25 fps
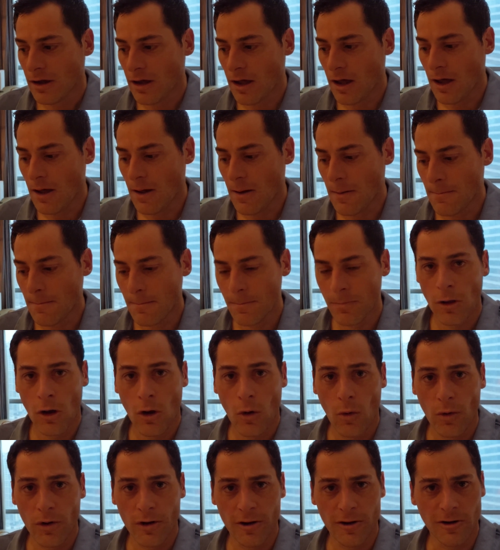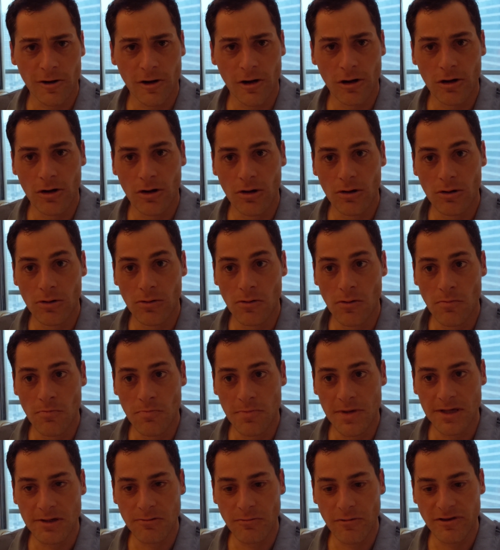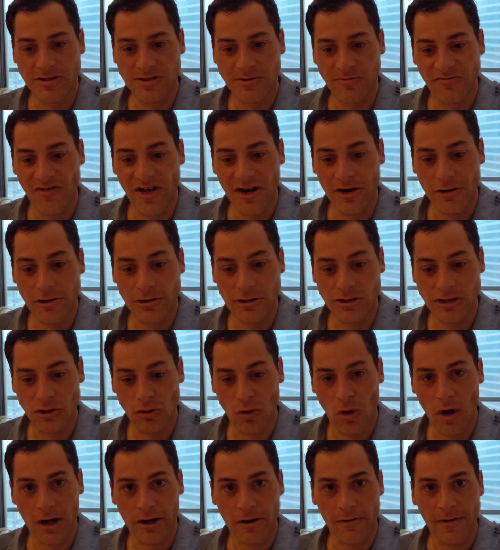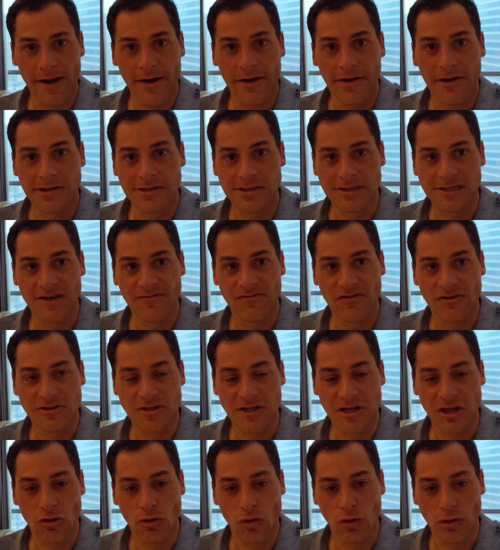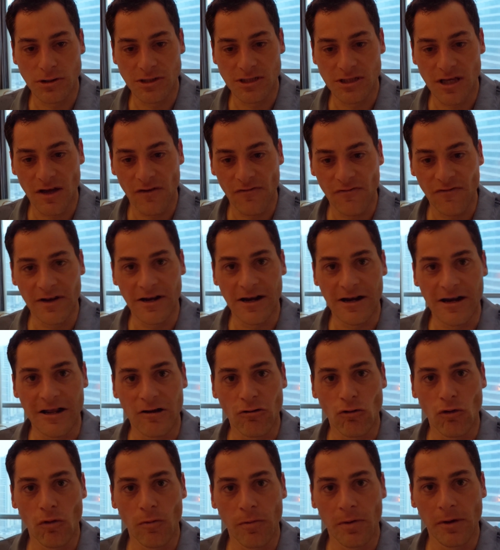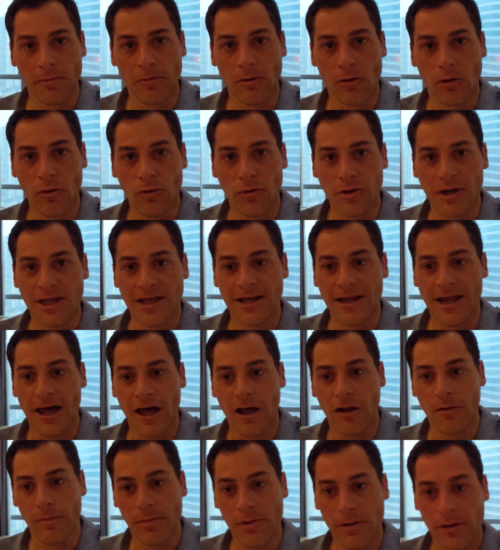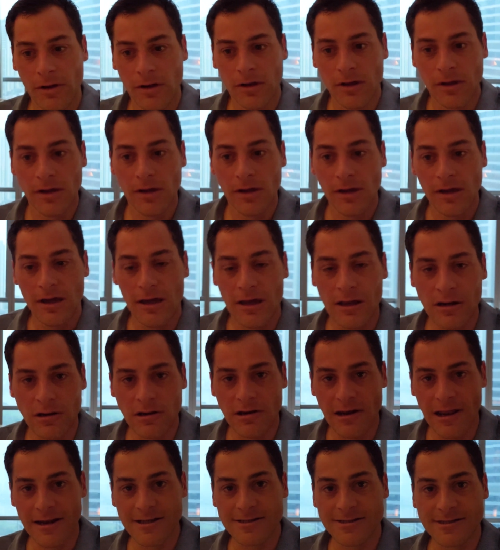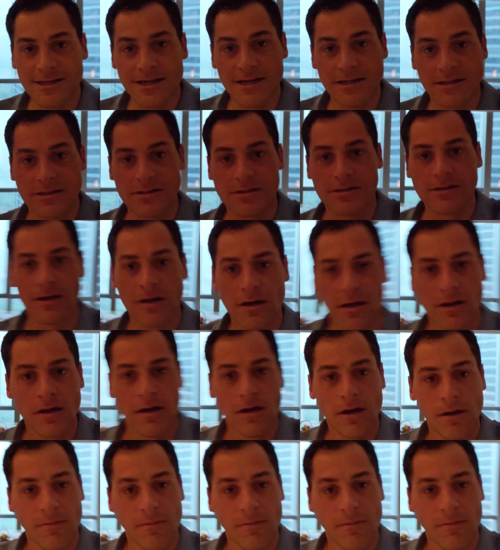We're gonna go meet with some vendors and walk around and see if there's any cool stuff and any cool people who need help in the United States.